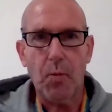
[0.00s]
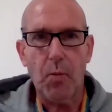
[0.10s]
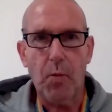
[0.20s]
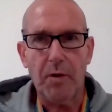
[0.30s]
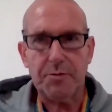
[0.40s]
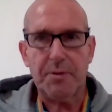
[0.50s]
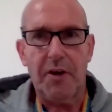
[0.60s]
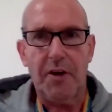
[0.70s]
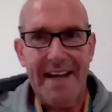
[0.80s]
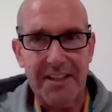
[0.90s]
once we
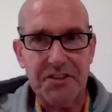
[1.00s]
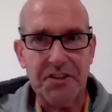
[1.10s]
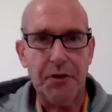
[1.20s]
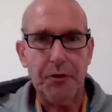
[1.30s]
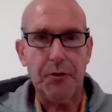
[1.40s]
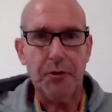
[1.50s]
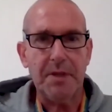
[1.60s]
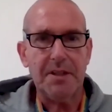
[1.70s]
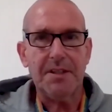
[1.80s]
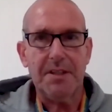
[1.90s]
got the anger
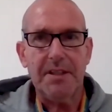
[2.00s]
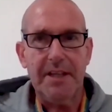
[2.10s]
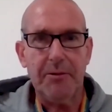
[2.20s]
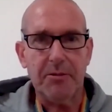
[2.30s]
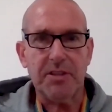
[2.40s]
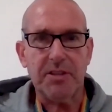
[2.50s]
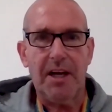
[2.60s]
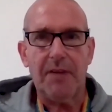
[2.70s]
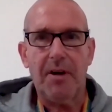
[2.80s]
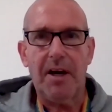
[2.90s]
zoom, it was
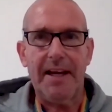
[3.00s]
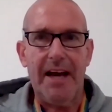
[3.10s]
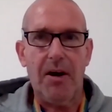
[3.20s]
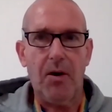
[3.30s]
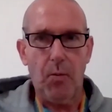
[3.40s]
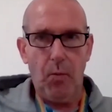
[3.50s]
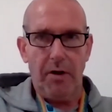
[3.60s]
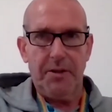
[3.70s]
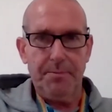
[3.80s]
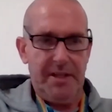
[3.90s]
like, right,
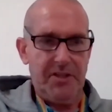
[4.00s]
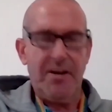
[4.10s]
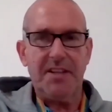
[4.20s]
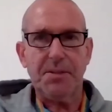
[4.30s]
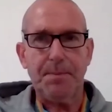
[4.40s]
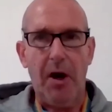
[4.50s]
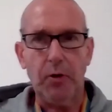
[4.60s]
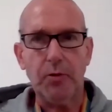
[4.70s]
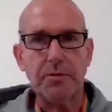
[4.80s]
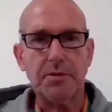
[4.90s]
what can be
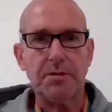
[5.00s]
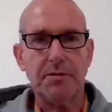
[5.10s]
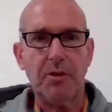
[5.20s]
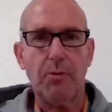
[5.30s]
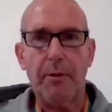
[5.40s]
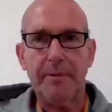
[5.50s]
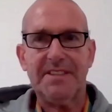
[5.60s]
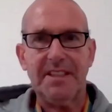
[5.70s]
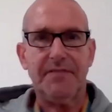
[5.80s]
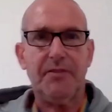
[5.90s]
transposed that what we
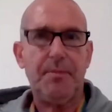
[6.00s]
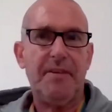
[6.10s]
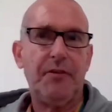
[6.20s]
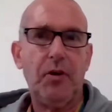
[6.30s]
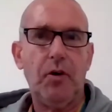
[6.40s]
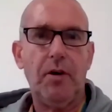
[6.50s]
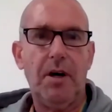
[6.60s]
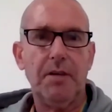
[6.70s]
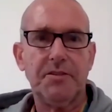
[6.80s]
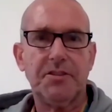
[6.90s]
delivered before
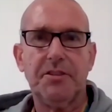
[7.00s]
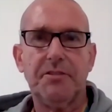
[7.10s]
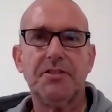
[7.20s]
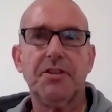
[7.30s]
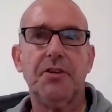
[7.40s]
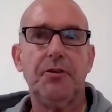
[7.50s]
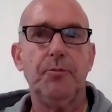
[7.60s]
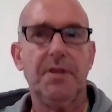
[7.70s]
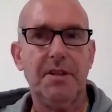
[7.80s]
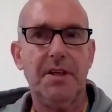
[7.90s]
onto Zoom?
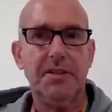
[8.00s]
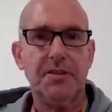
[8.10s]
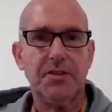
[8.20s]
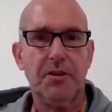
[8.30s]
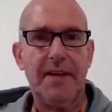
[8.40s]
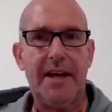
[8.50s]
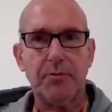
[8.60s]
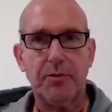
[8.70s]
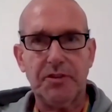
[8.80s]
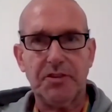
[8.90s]
So that
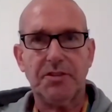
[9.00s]
was